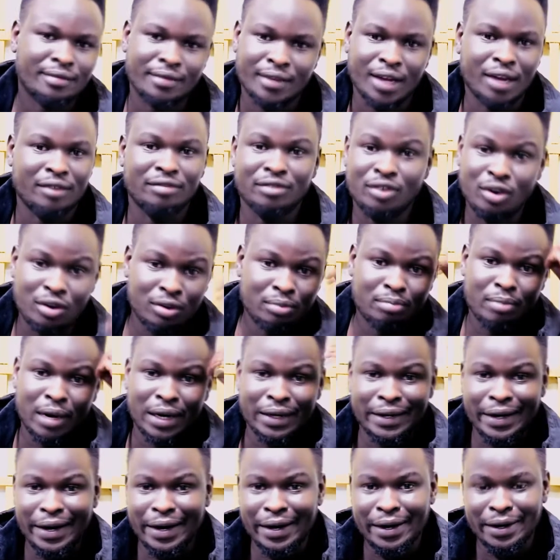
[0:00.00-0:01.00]
They have gone
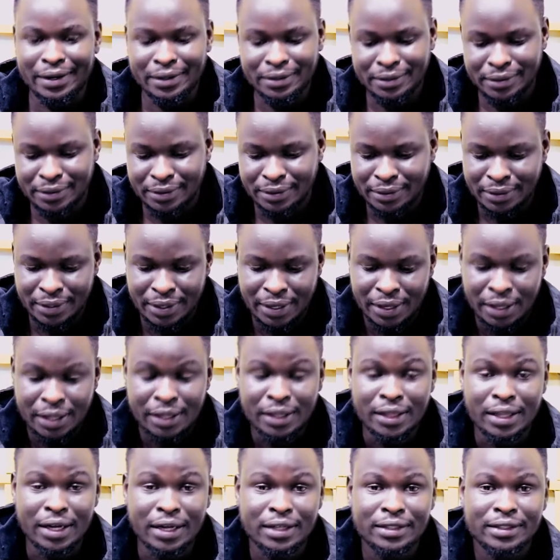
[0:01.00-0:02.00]
bananas.
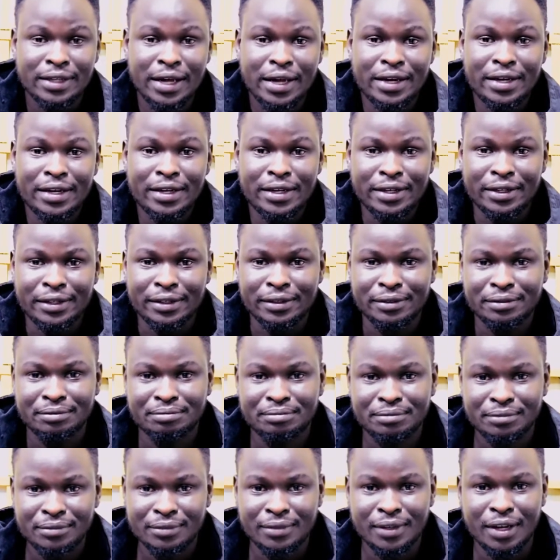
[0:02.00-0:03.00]
They are signing.
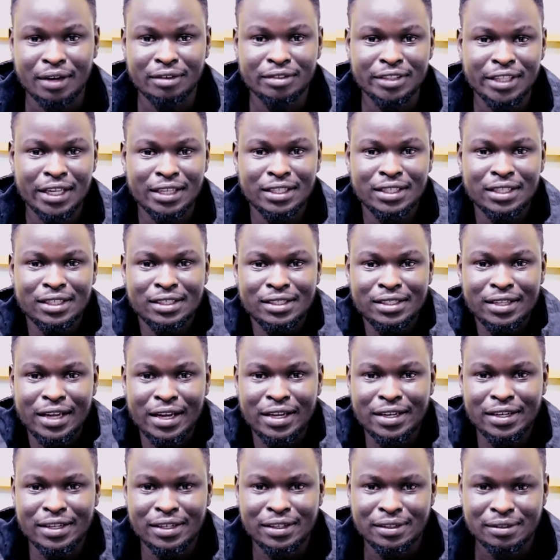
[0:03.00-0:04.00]
They have started
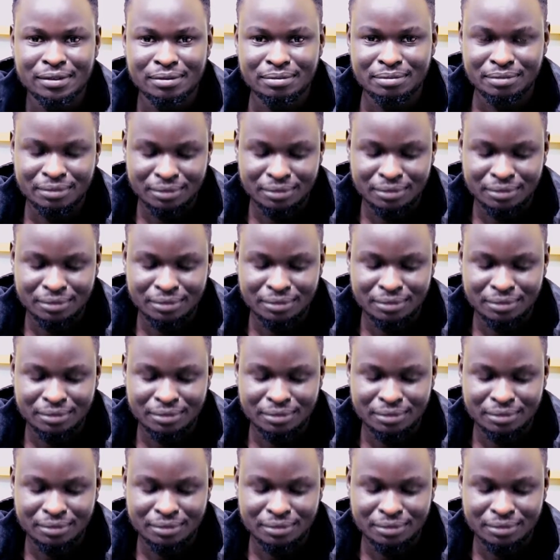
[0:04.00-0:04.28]
signing.